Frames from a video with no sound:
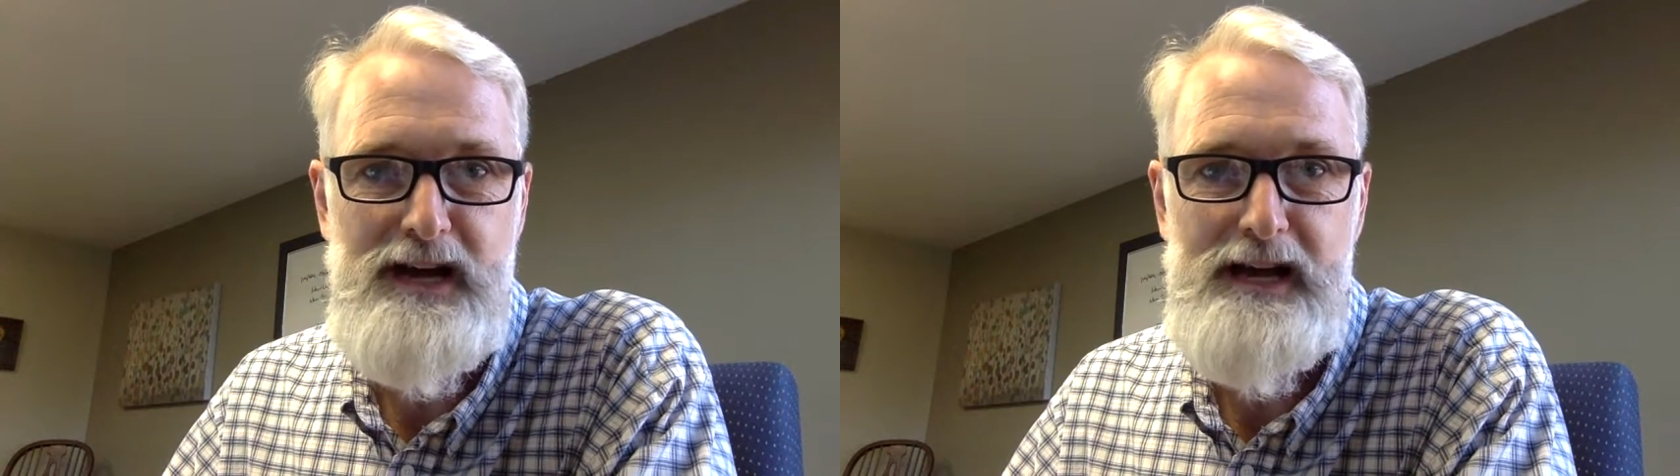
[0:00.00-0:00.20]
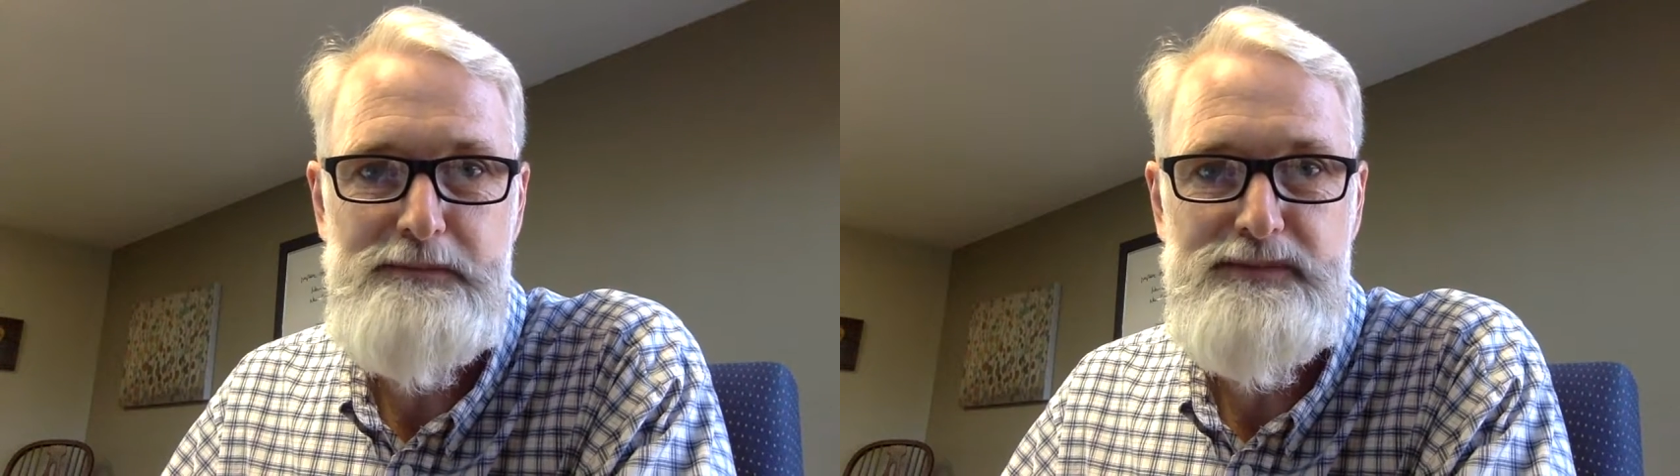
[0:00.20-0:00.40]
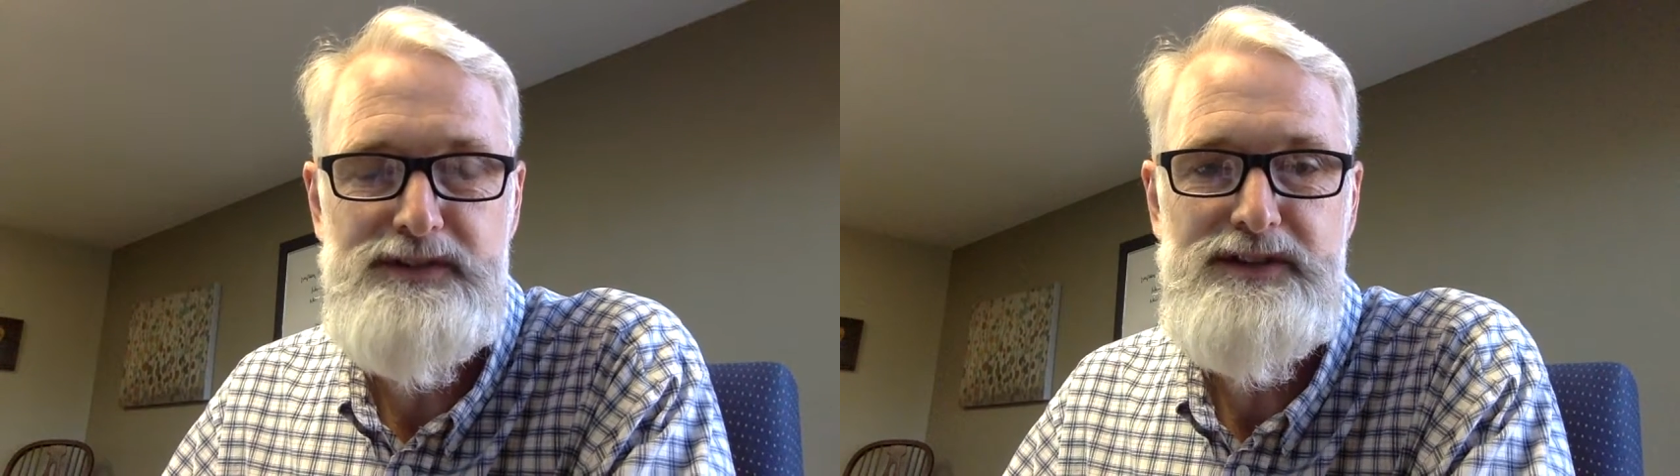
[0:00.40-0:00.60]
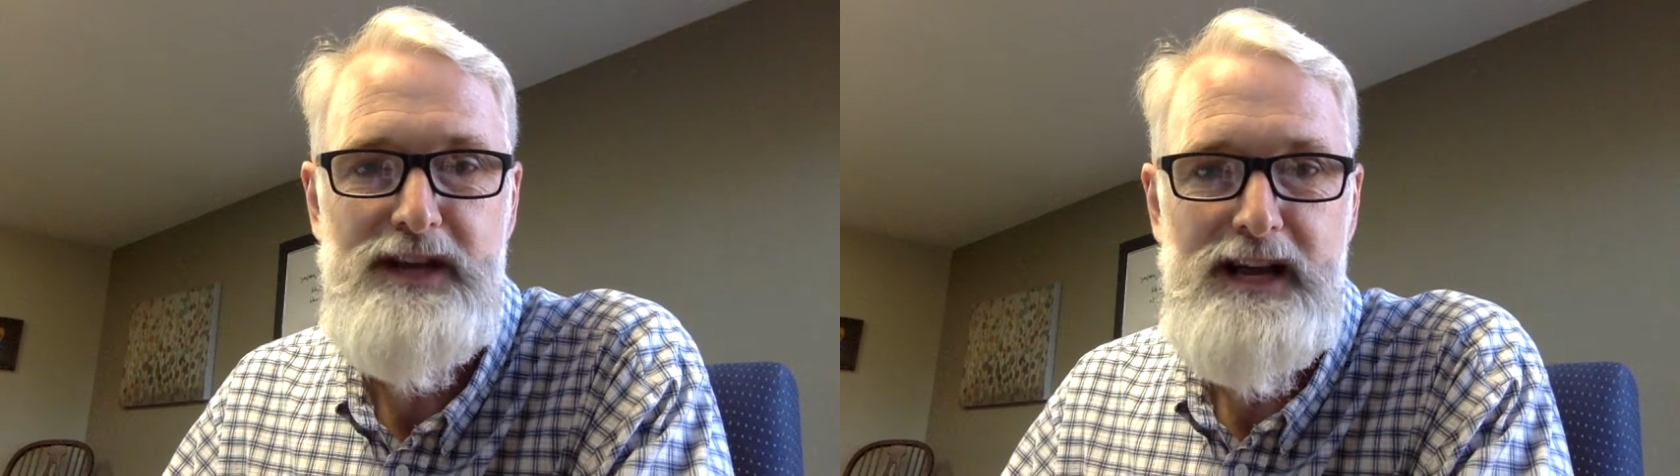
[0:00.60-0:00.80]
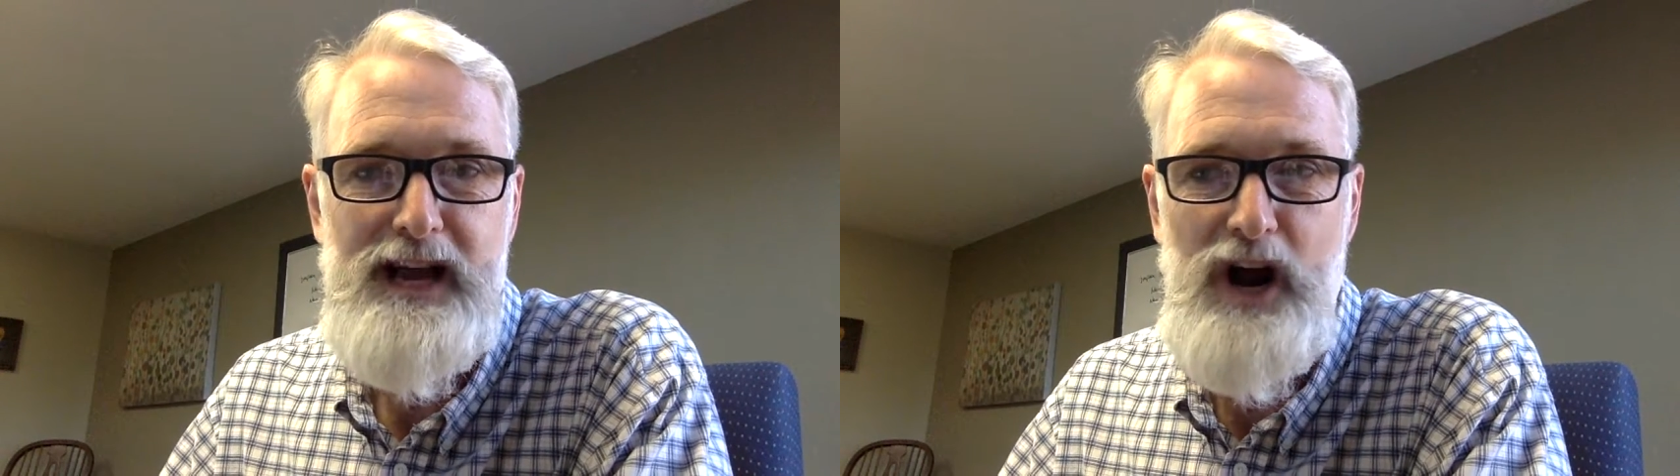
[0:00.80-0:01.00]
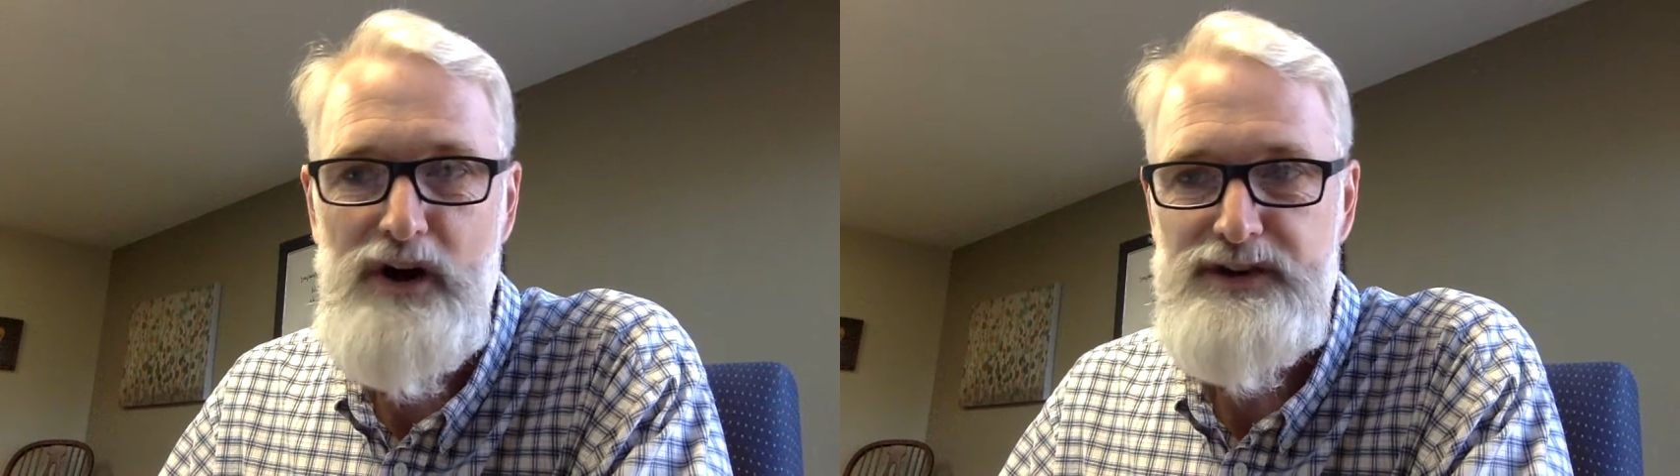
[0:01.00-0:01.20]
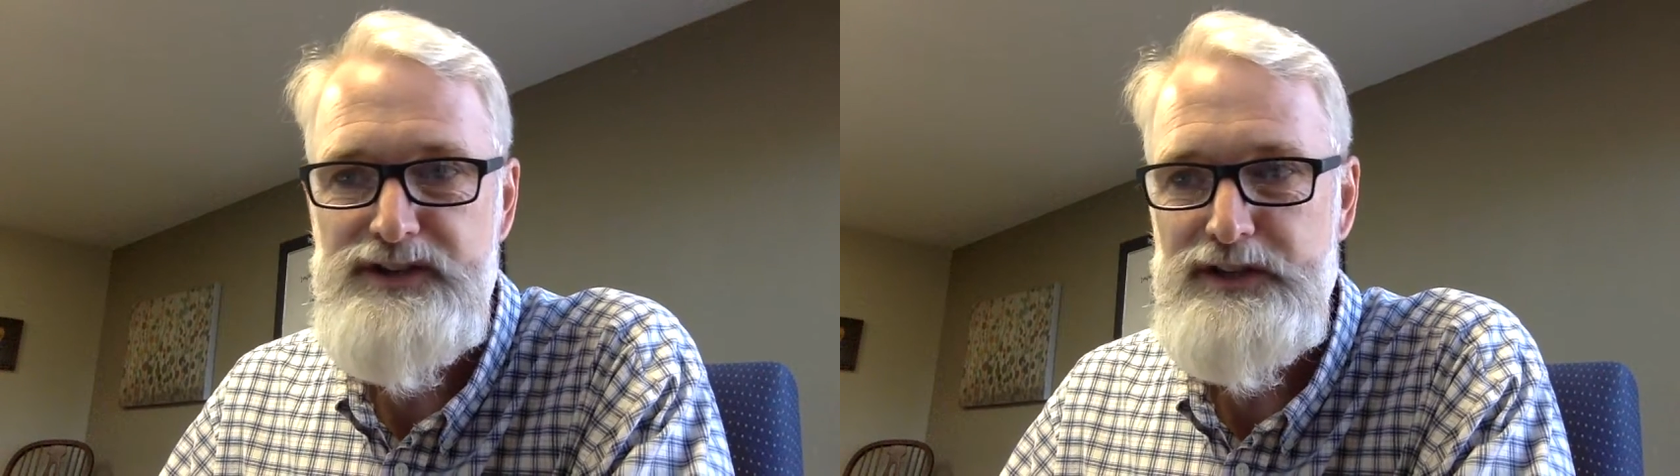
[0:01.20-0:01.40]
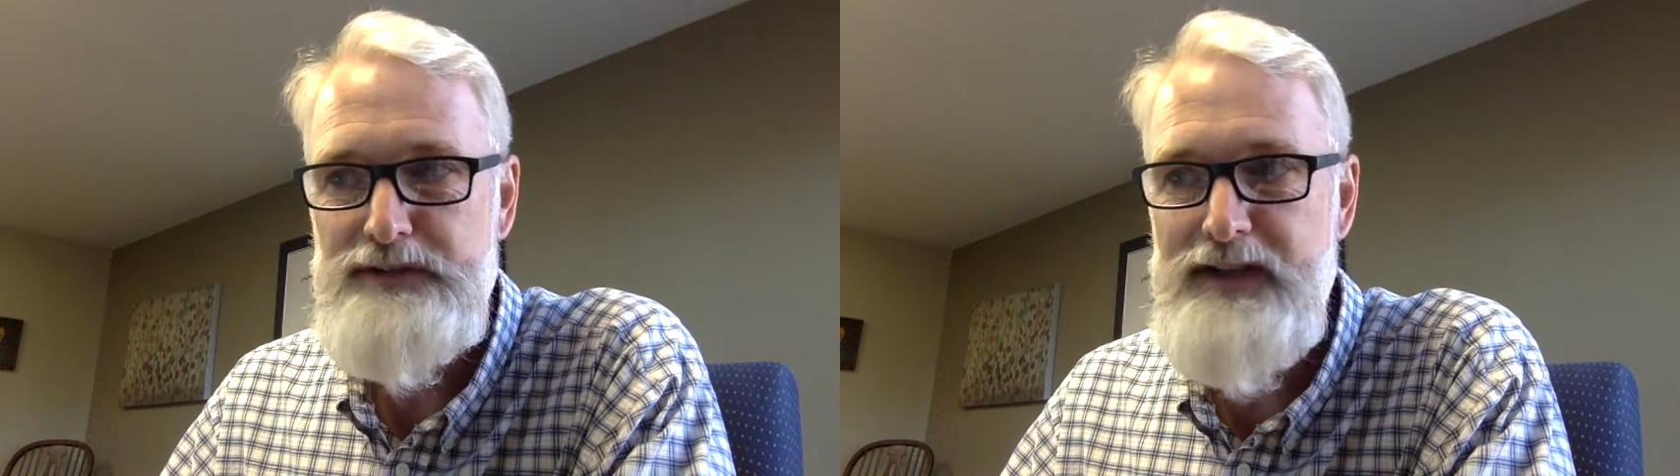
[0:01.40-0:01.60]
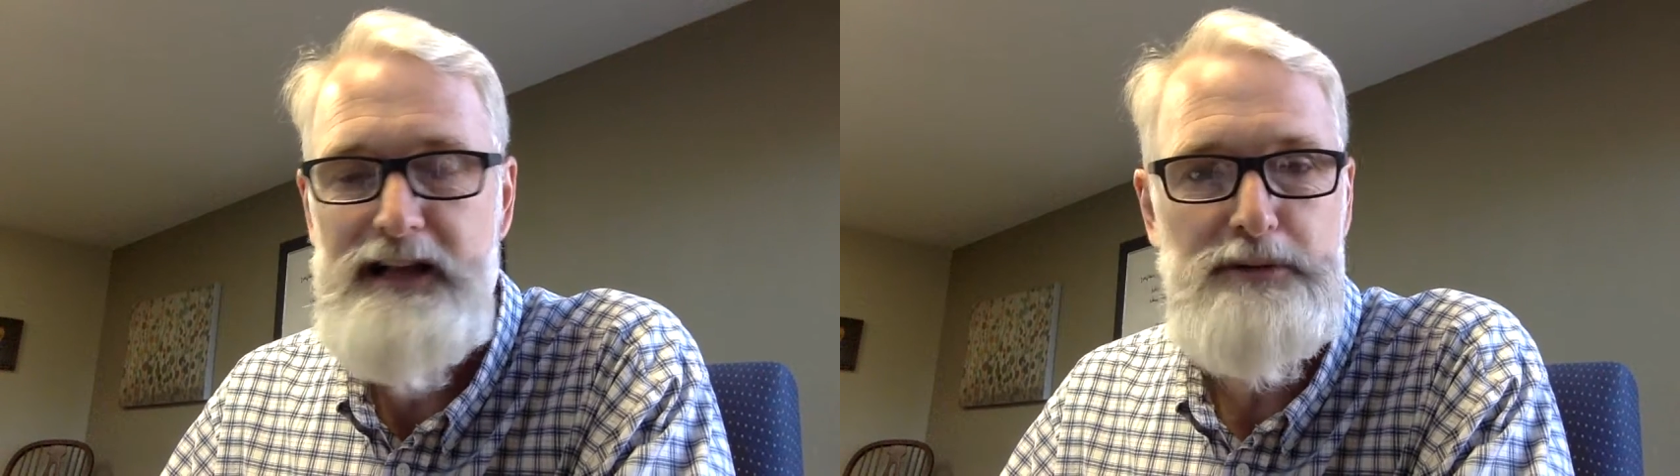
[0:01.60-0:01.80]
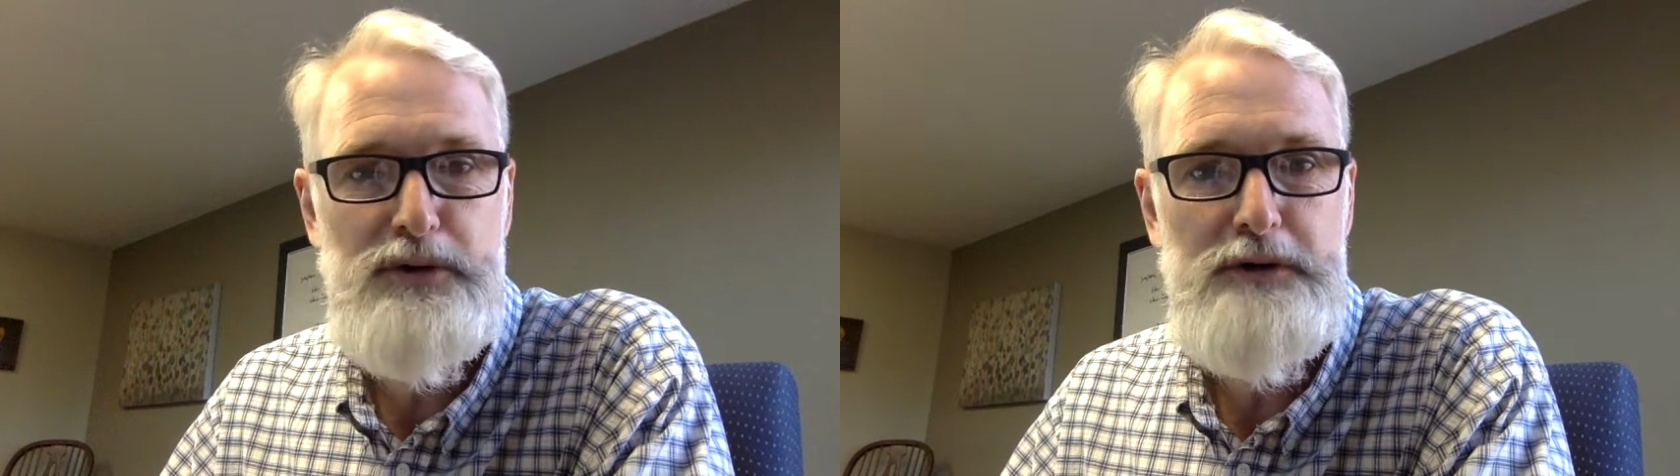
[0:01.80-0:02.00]
times are still
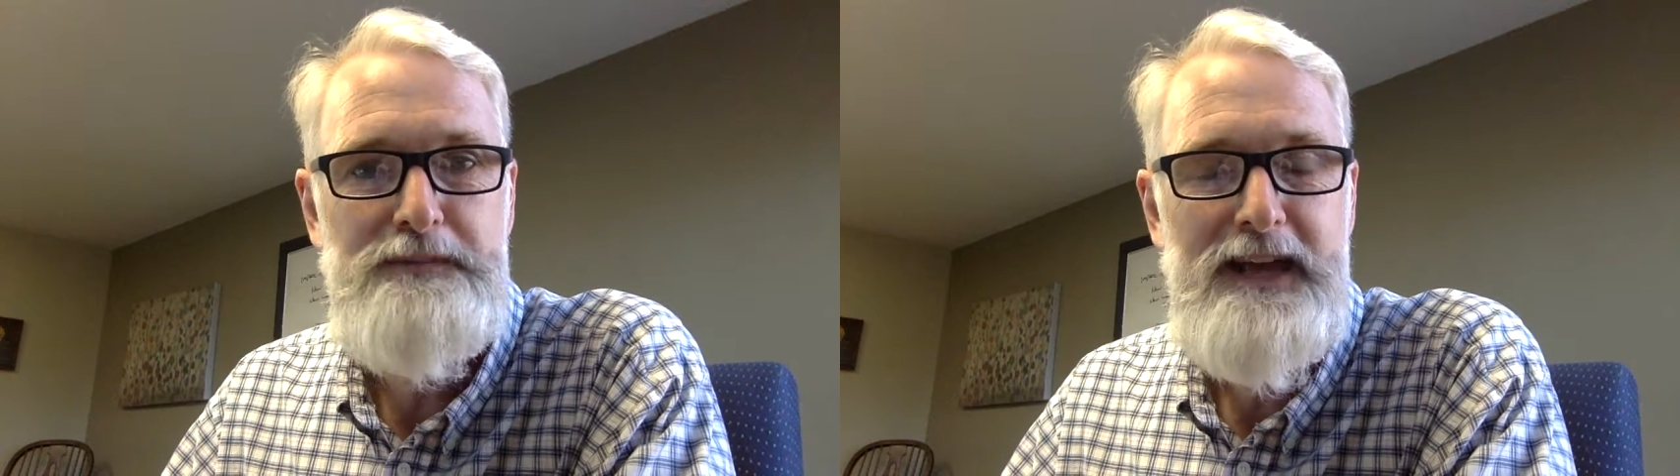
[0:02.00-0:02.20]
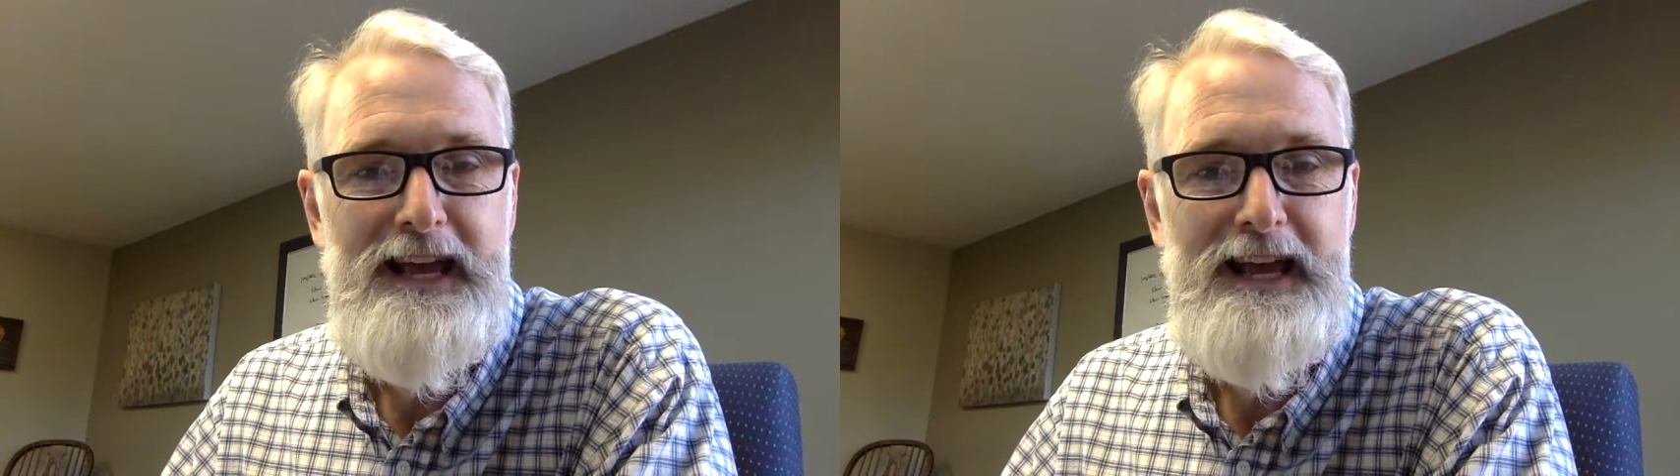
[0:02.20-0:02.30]
available.